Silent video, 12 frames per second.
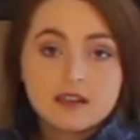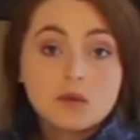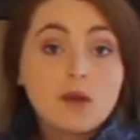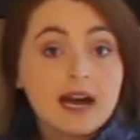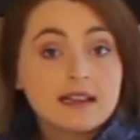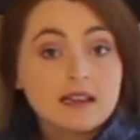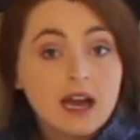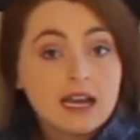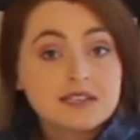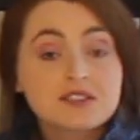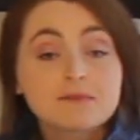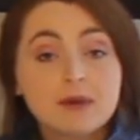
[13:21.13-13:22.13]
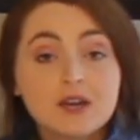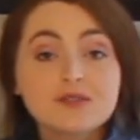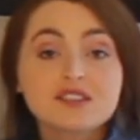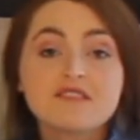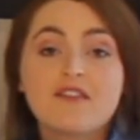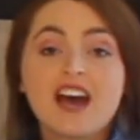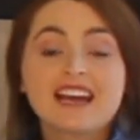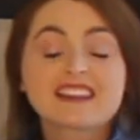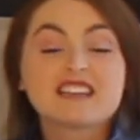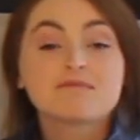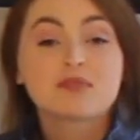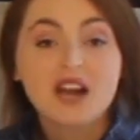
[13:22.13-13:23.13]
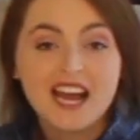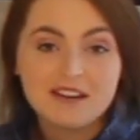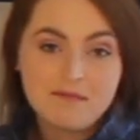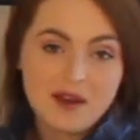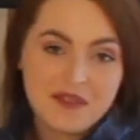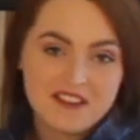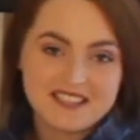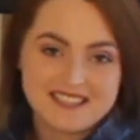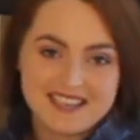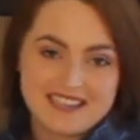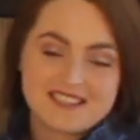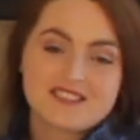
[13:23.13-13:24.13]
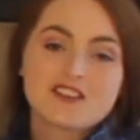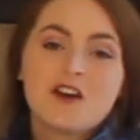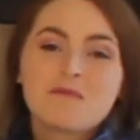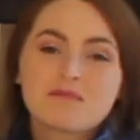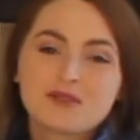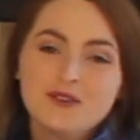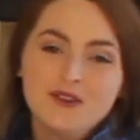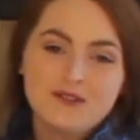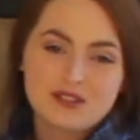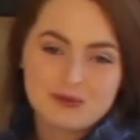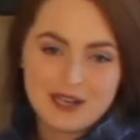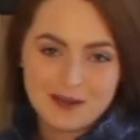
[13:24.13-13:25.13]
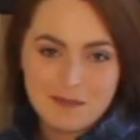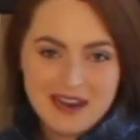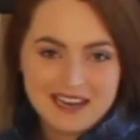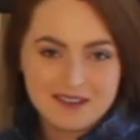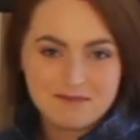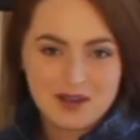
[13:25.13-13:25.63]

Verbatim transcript: Well, I suppose the fact that Pride Month exists proves we are making